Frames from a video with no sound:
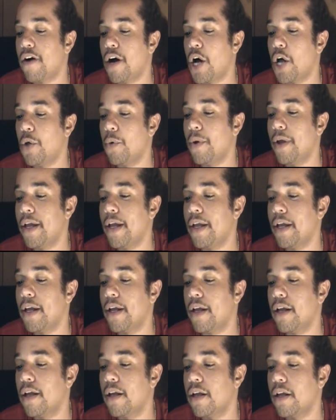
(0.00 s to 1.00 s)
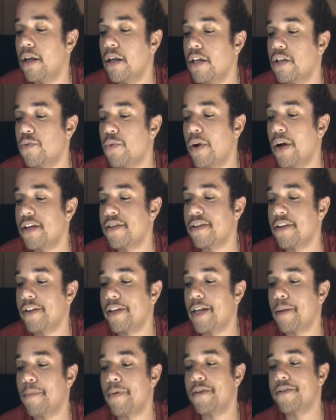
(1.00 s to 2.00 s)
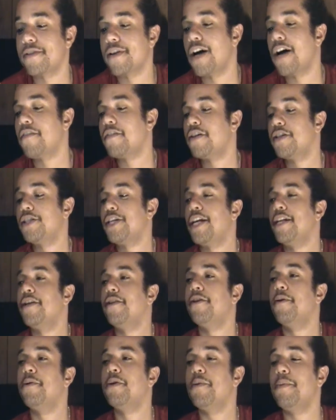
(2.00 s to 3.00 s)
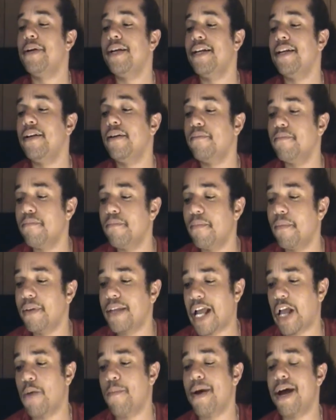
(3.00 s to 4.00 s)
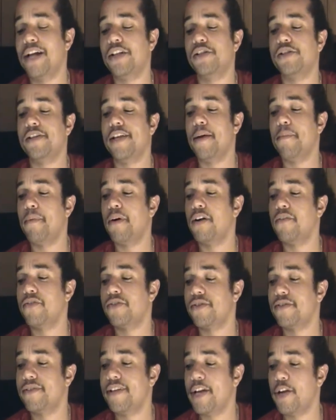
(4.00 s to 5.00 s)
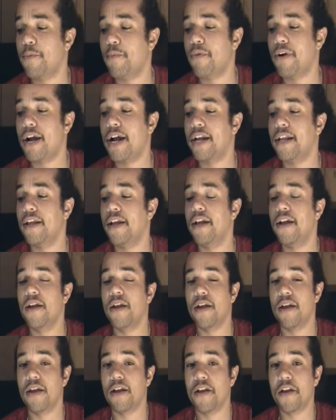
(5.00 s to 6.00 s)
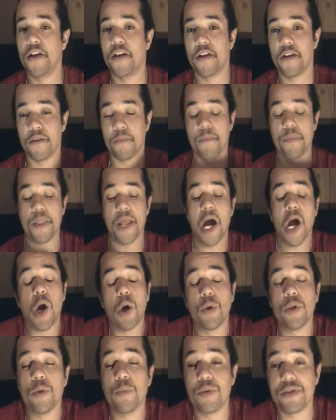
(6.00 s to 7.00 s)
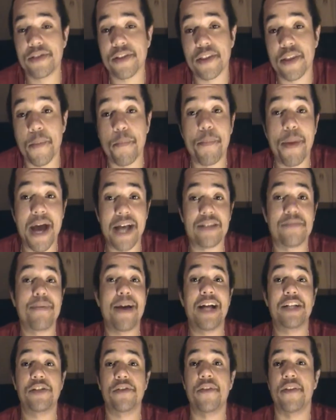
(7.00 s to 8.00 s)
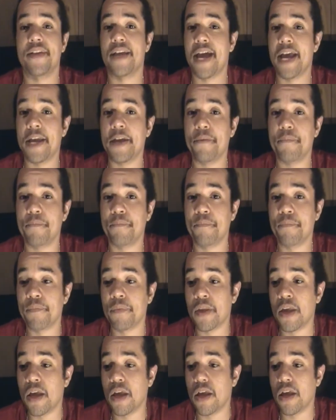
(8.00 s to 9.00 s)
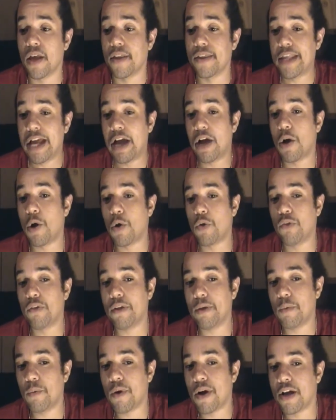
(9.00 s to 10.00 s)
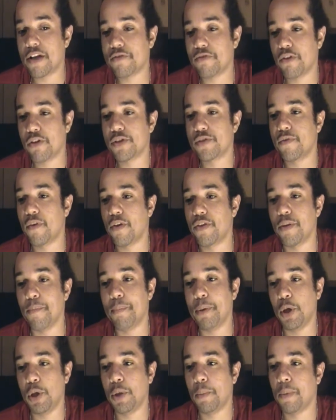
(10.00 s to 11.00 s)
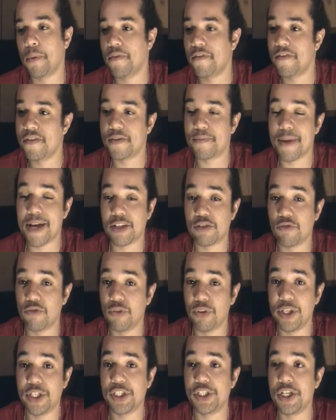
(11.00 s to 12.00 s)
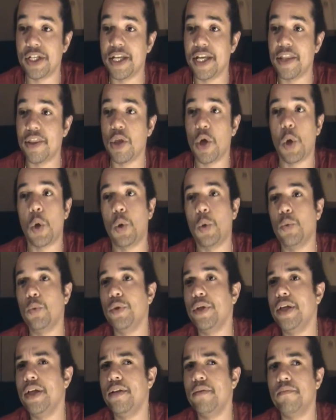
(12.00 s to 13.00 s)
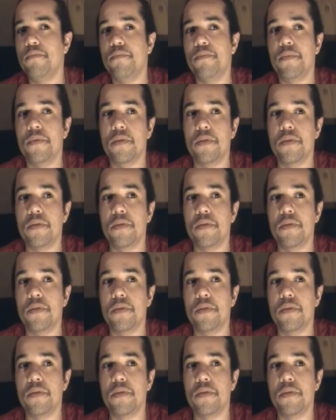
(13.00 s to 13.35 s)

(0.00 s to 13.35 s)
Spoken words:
following is where I start to get pissed off because you had the WWE title match. CM Punk versus Daniel Bryan. Not only was it the best match of the night, not only was, first of all, the build-up of this match really shitty. The only